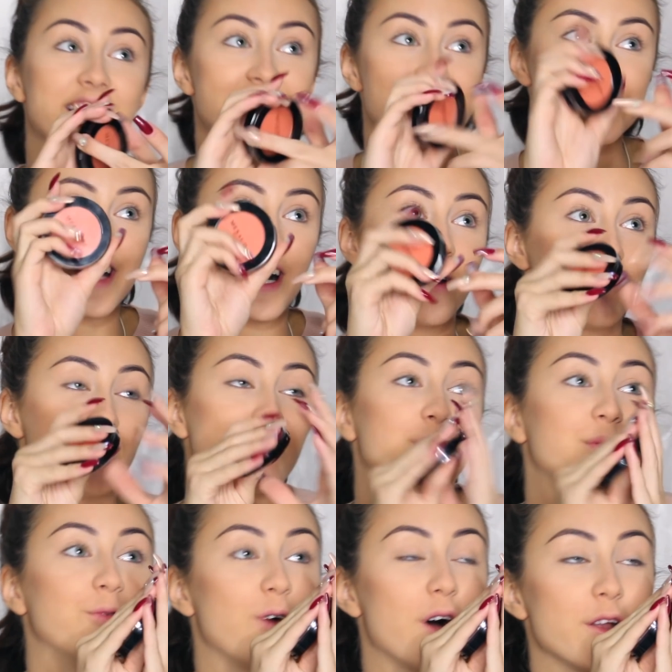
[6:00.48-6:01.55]
next up,
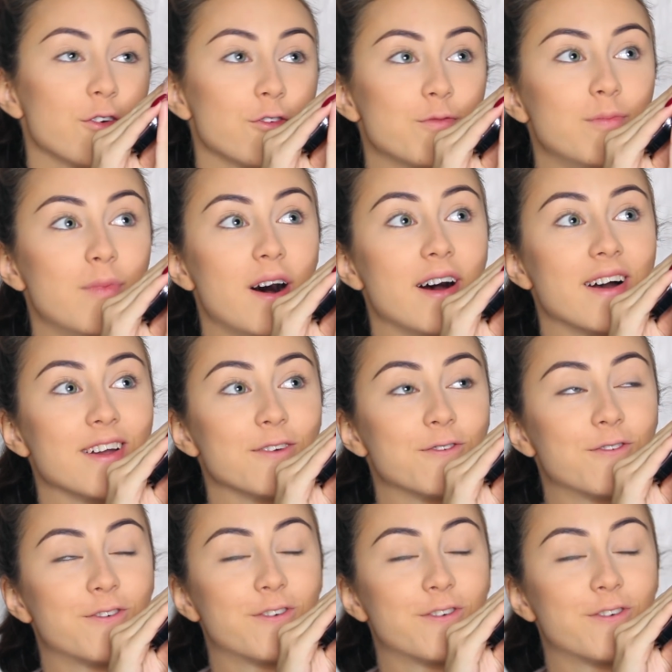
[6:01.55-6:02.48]
one of my